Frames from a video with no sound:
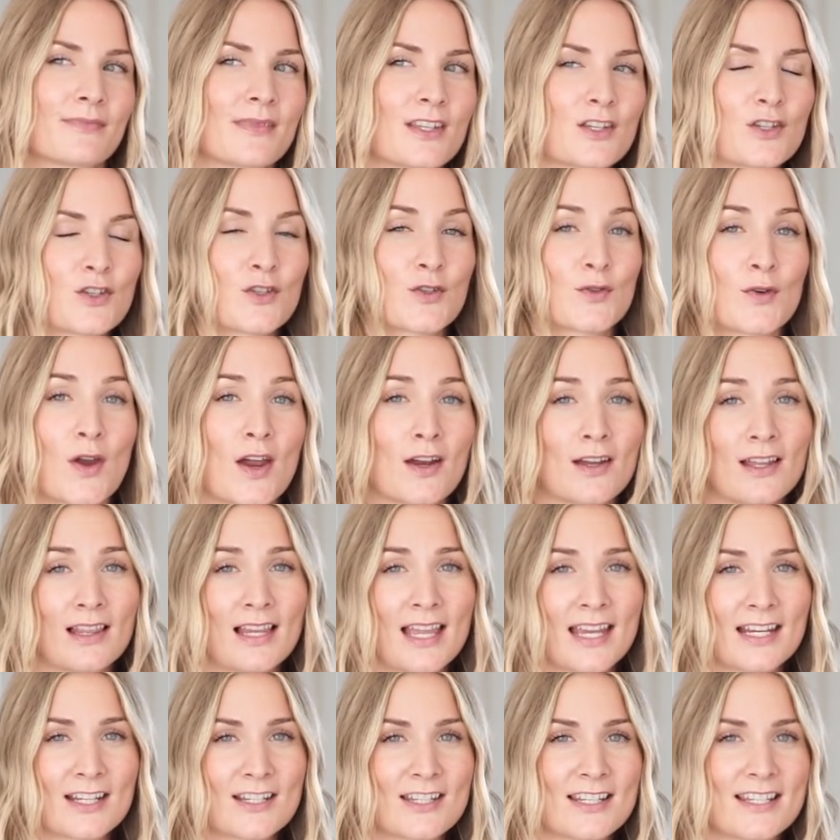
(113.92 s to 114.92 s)

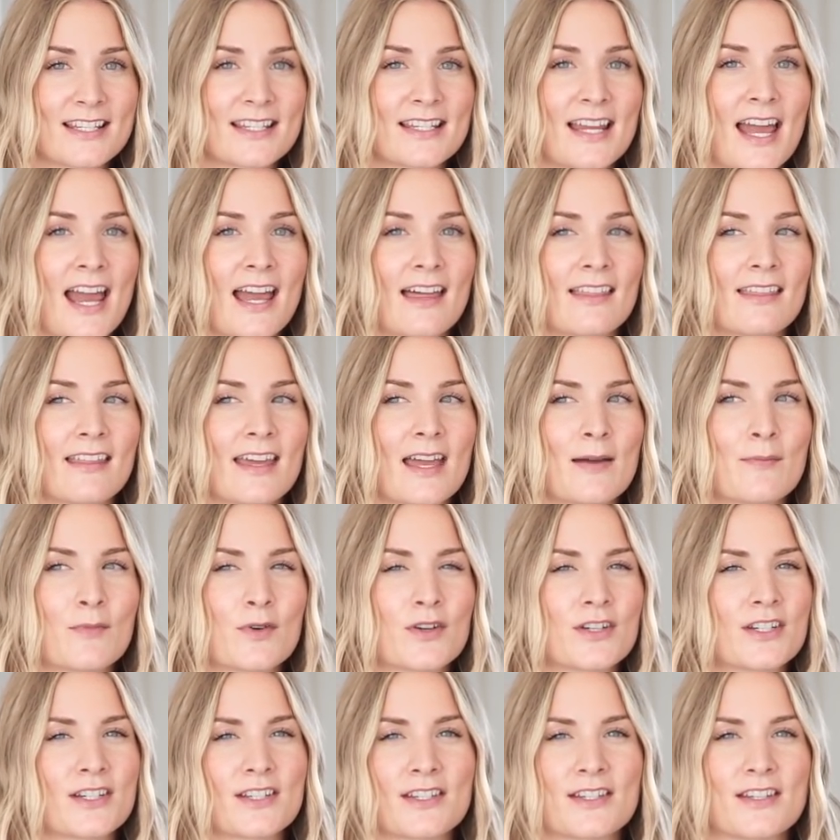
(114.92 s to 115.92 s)
struggling to style them,
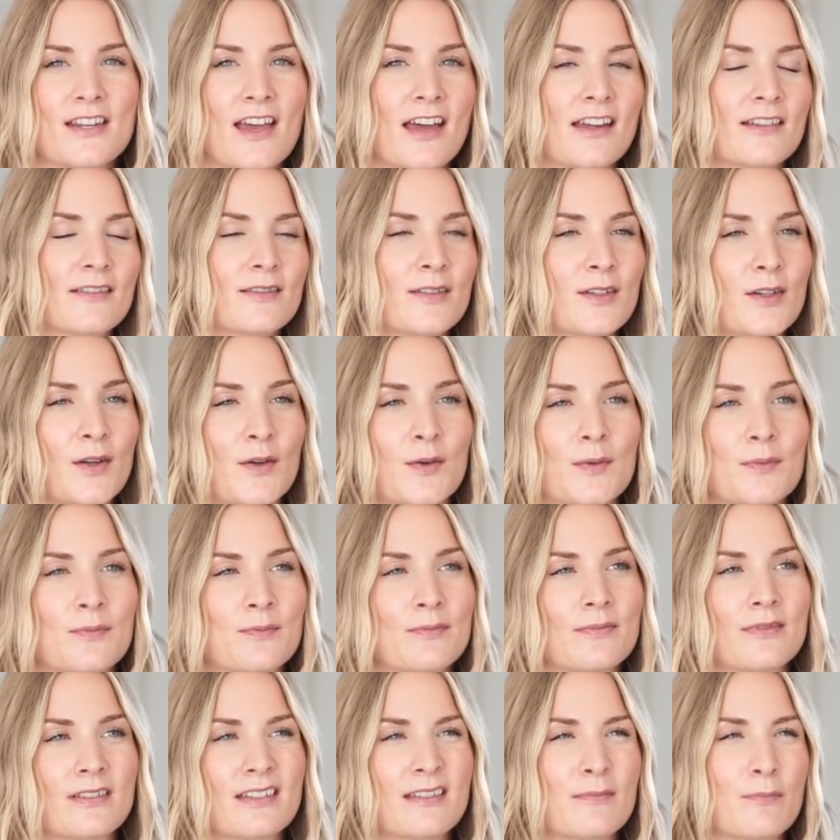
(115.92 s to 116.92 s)
or just not, you know,
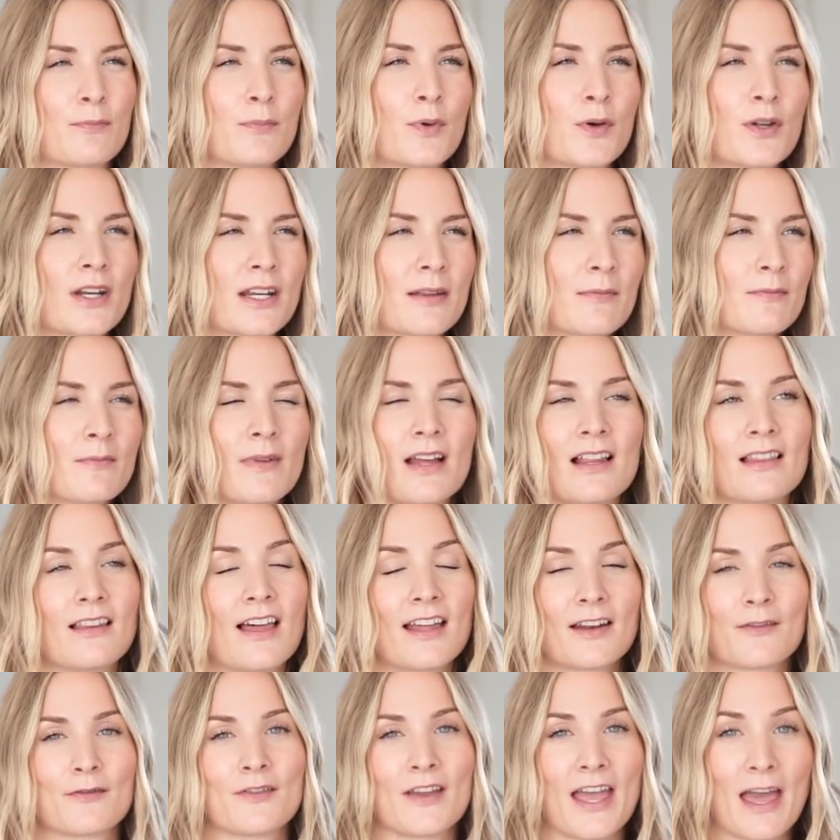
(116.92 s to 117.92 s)
putting a
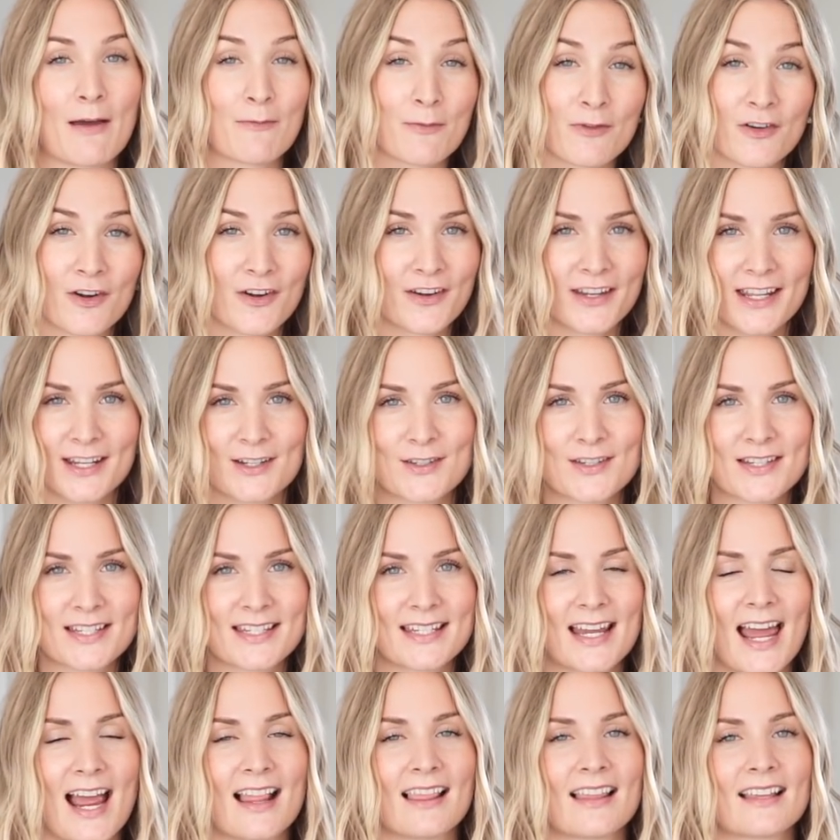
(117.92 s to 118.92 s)
lot of effort into
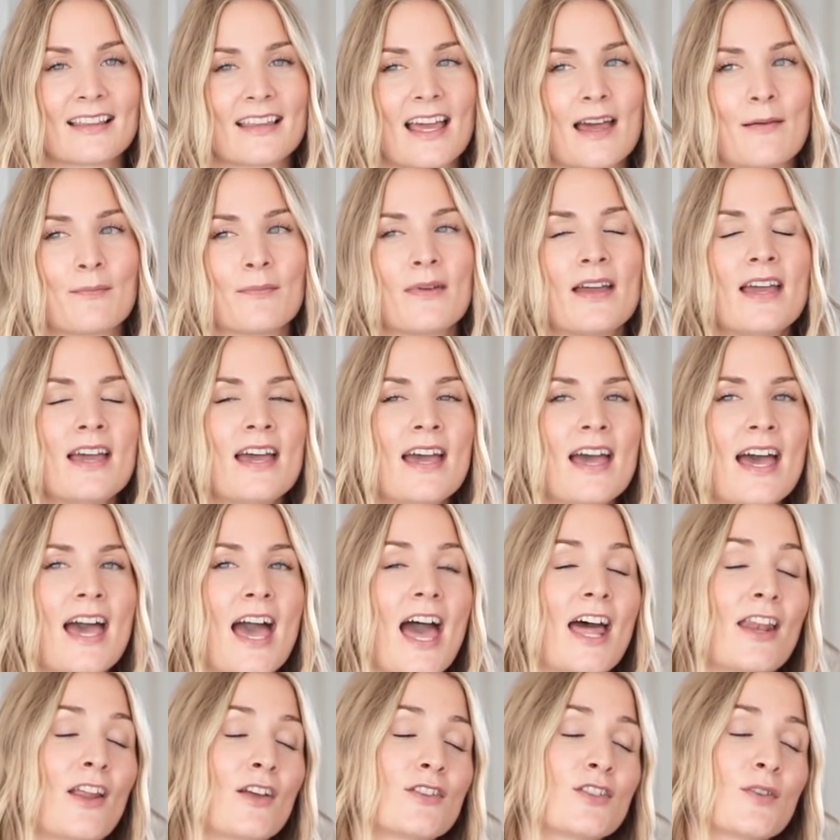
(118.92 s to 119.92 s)
styling them.
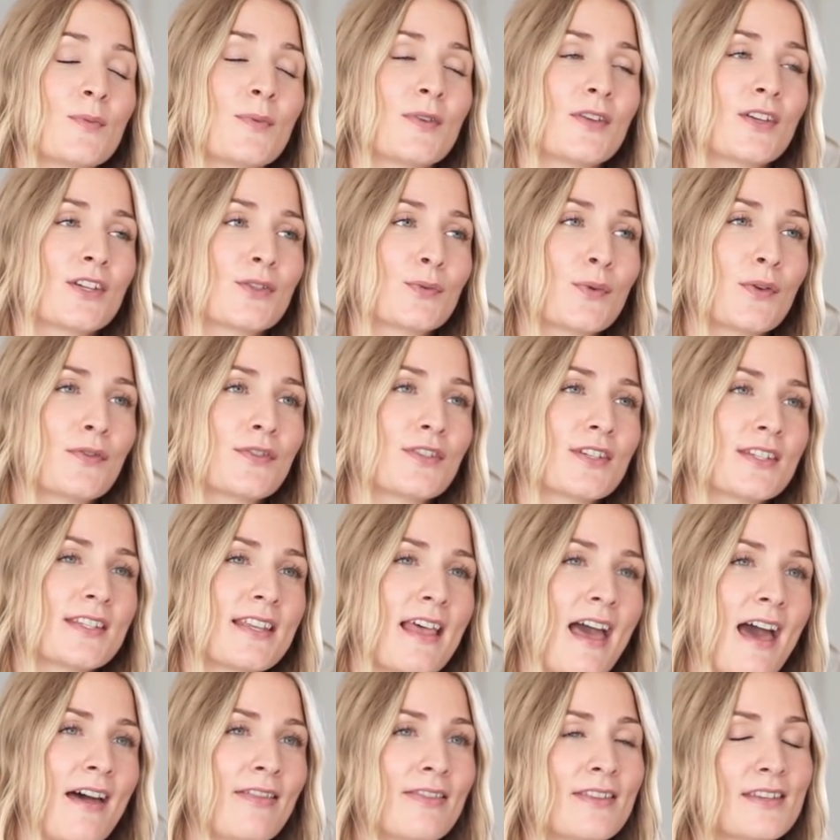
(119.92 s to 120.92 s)
And also because we've
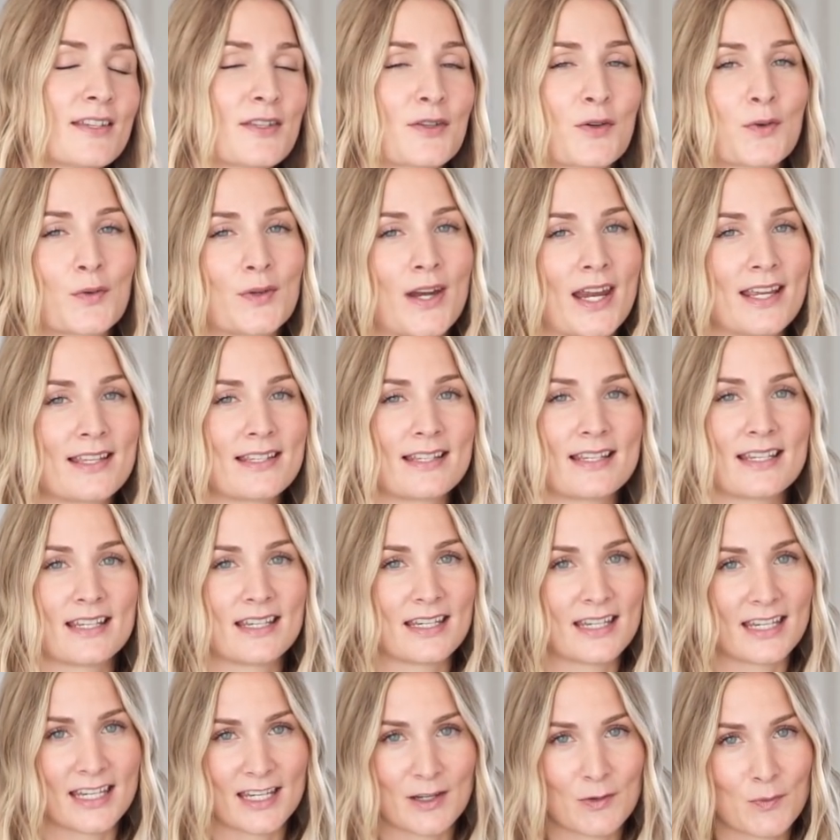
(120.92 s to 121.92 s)
just had this
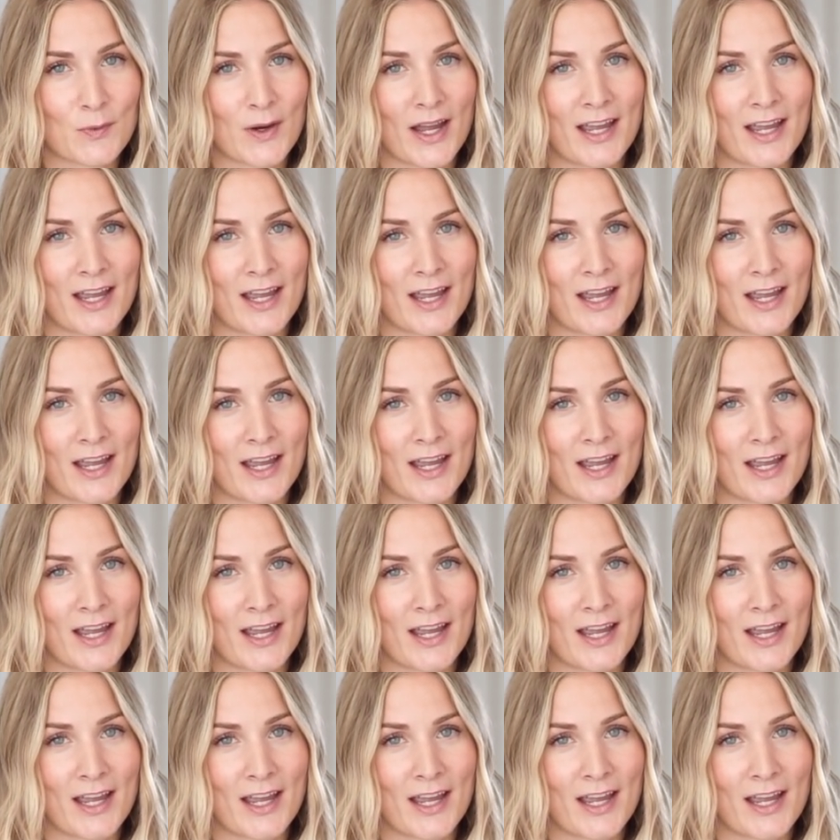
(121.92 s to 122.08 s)
crazy heat